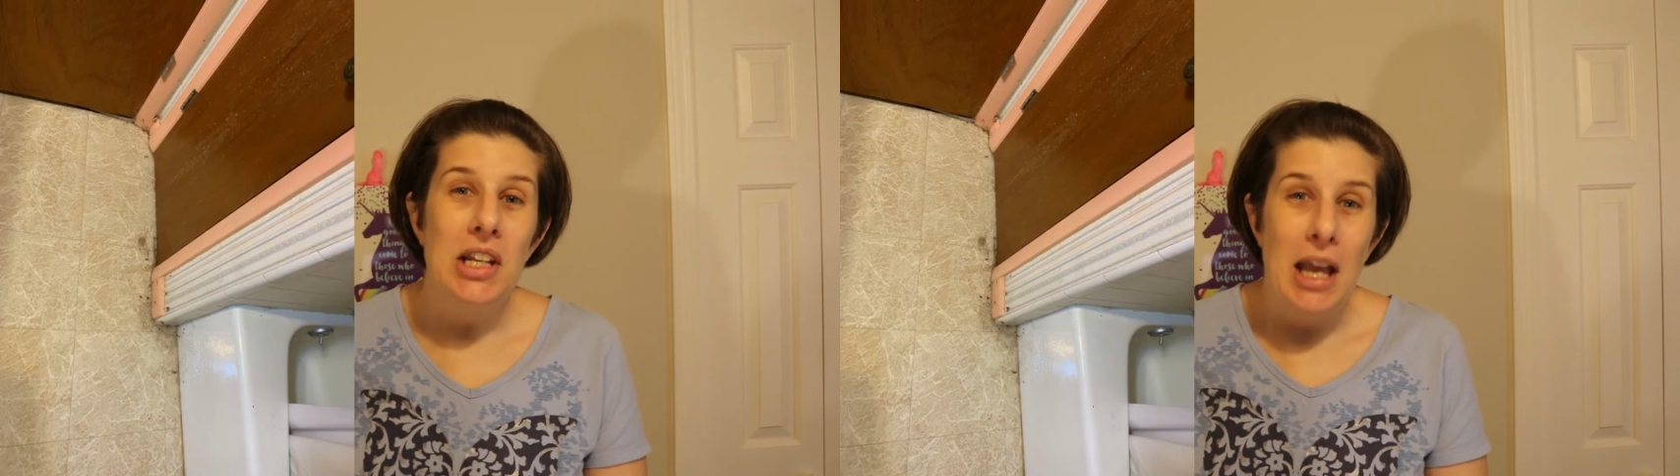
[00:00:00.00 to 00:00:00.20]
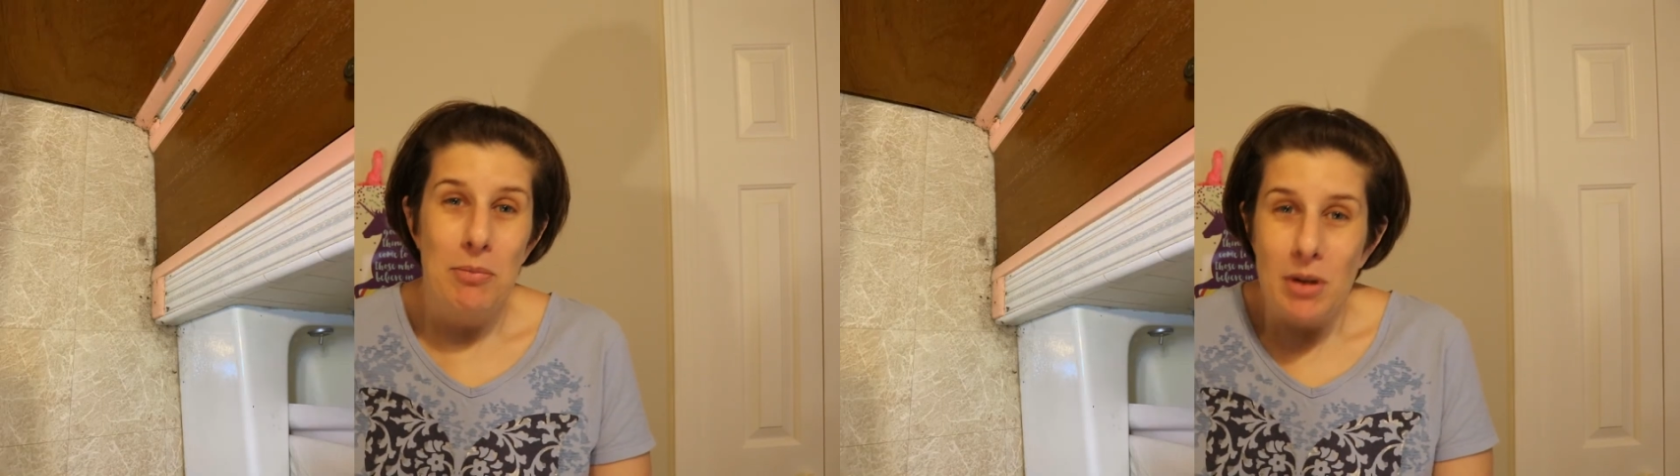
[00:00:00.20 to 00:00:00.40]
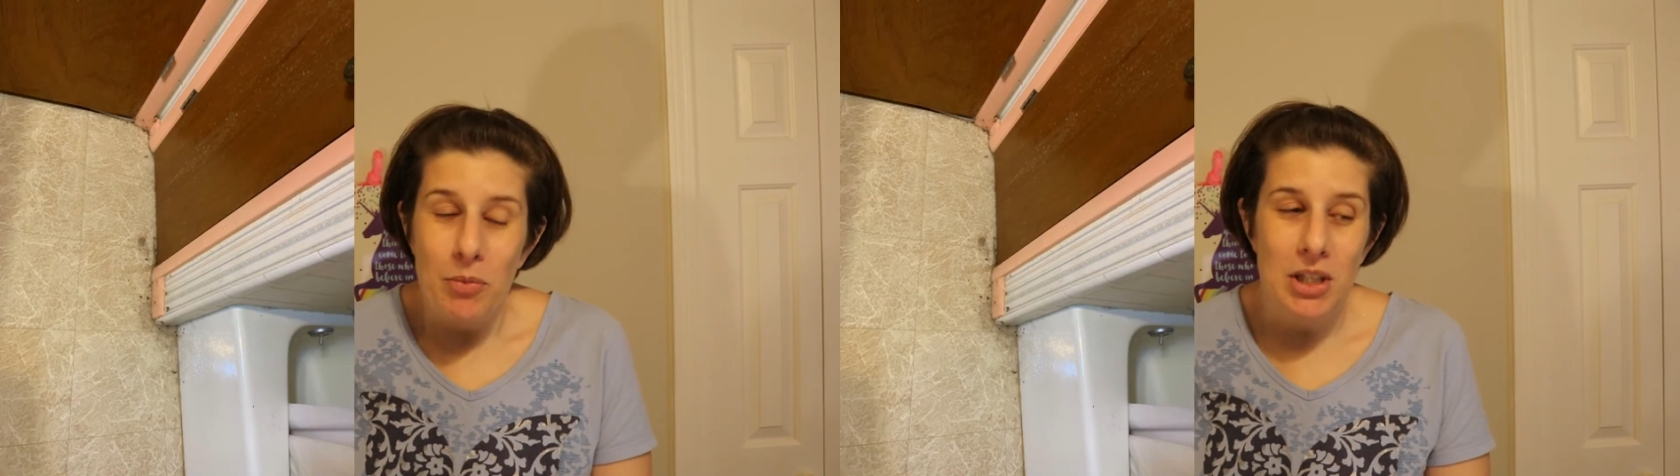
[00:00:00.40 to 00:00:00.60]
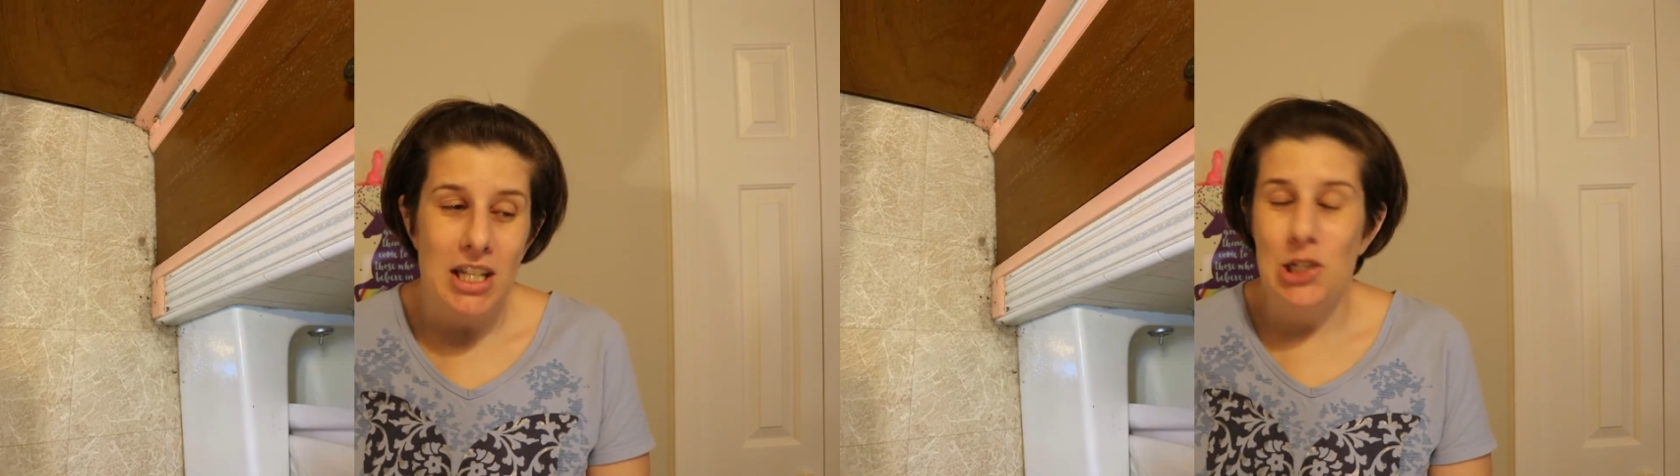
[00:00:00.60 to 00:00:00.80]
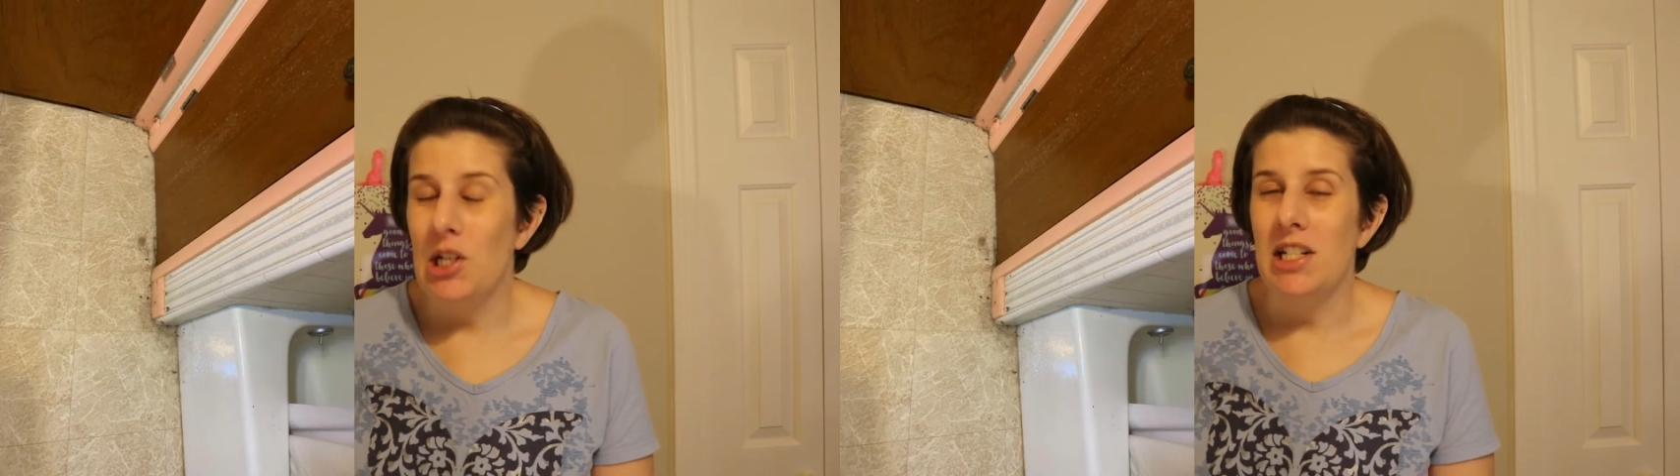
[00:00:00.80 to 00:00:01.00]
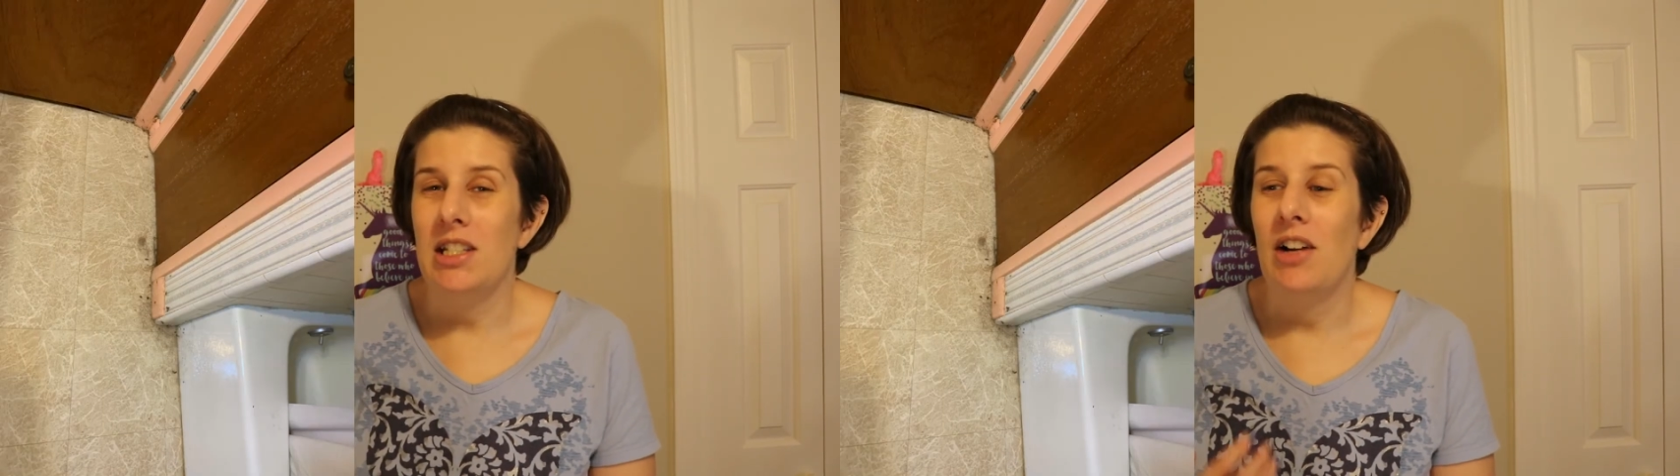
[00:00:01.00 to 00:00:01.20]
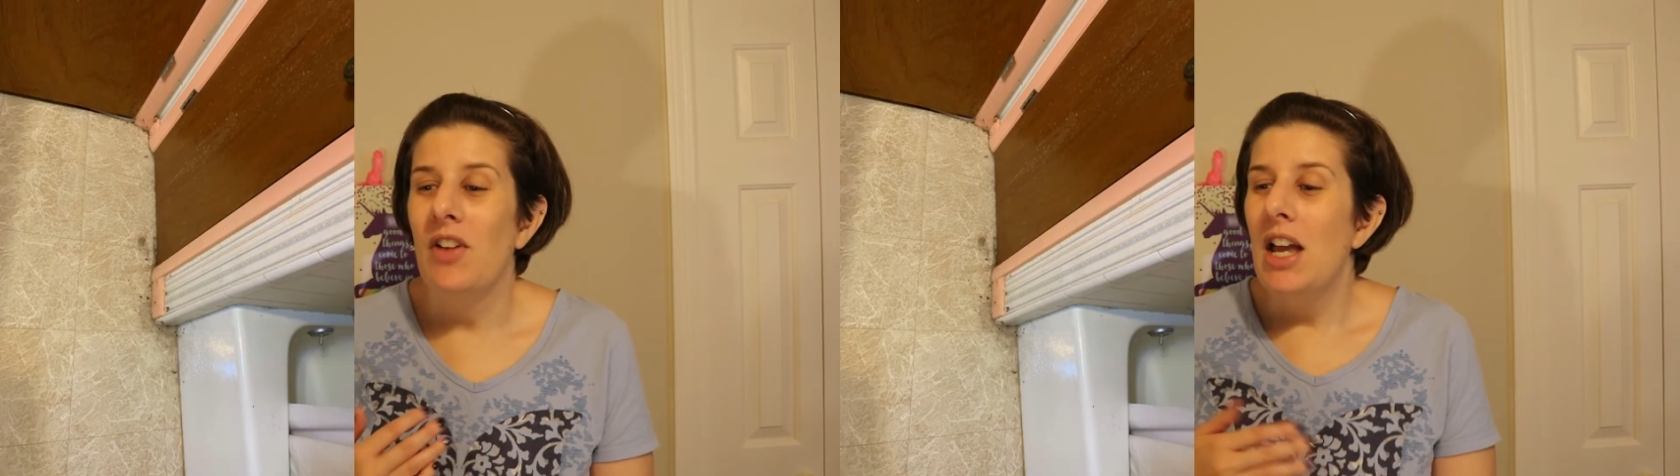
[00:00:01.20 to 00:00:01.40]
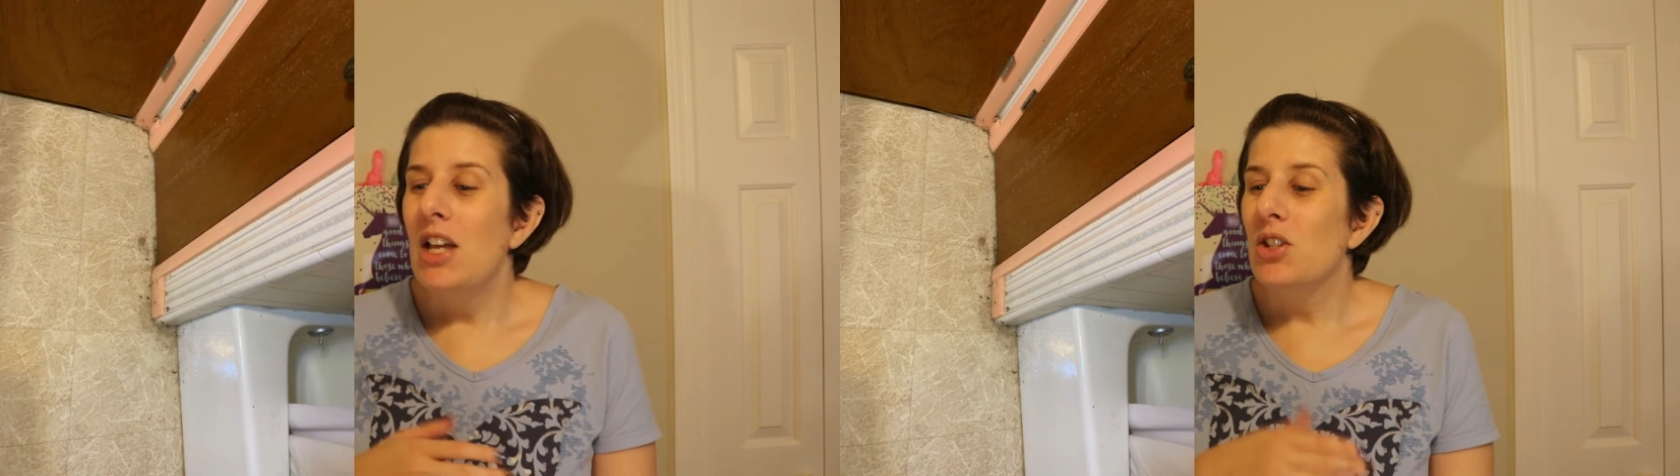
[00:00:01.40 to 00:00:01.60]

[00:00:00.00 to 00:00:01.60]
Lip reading: kept up with the kitchen and stuff.